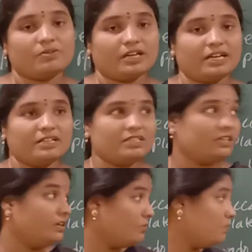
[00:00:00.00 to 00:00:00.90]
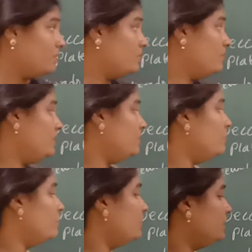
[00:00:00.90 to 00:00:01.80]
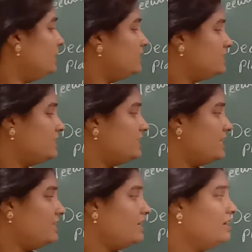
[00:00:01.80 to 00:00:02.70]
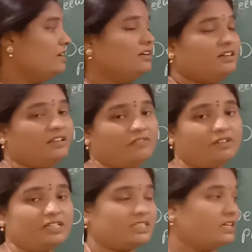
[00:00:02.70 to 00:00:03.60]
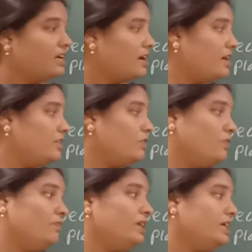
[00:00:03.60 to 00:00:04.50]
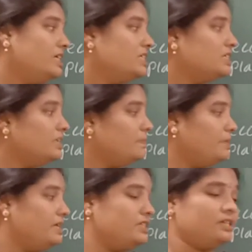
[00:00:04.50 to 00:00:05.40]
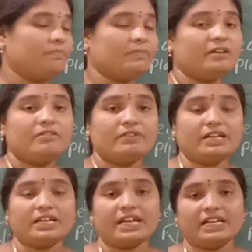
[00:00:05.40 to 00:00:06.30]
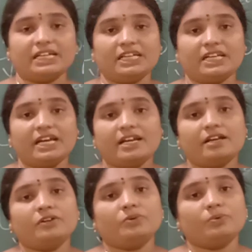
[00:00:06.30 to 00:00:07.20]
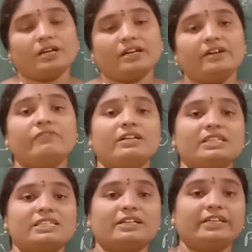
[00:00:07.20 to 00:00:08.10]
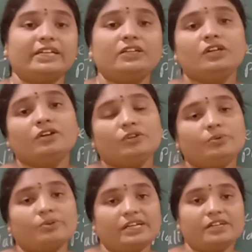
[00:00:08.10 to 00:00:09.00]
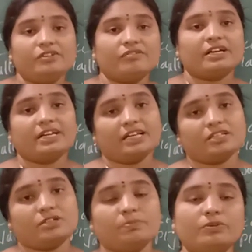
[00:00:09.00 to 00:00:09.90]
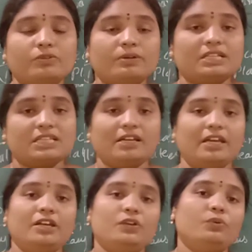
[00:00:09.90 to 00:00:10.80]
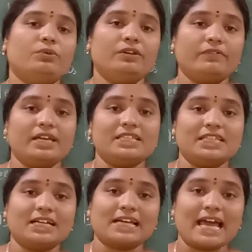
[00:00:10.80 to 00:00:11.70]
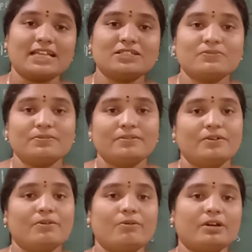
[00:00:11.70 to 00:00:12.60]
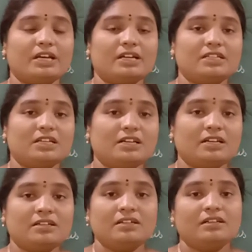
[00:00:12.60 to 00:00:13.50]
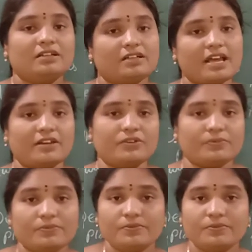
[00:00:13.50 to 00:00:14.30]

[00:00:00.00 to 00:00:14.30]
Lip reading: Okay, now children, tomorrow we will go for the desert and the rivers, and the homework is read page number 199 and 200. Once again you read your textbook. Once again you revise the class. Okay, now children, thank you.